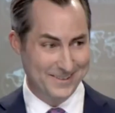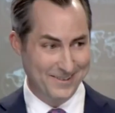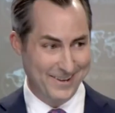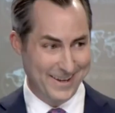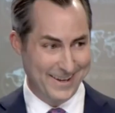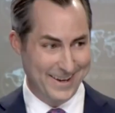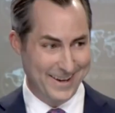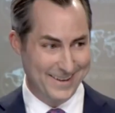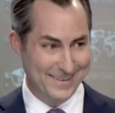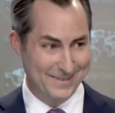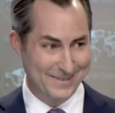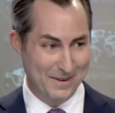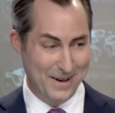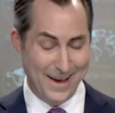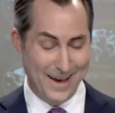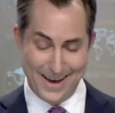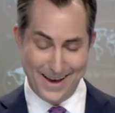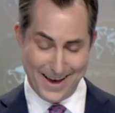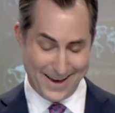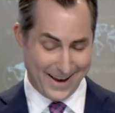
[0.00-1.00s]
so I can't.
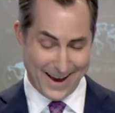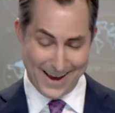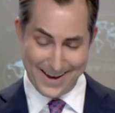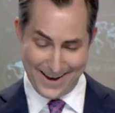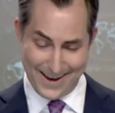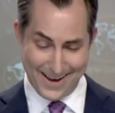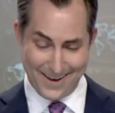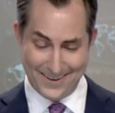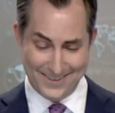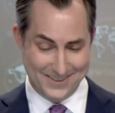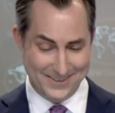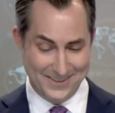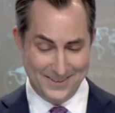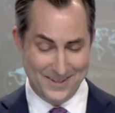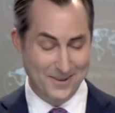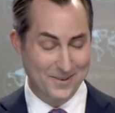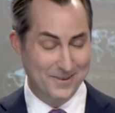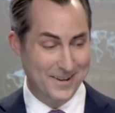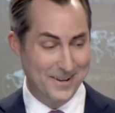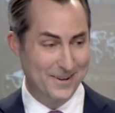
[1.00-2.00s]
I honestly
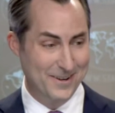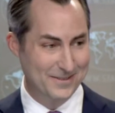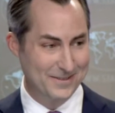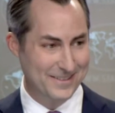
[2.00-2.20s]
don't know.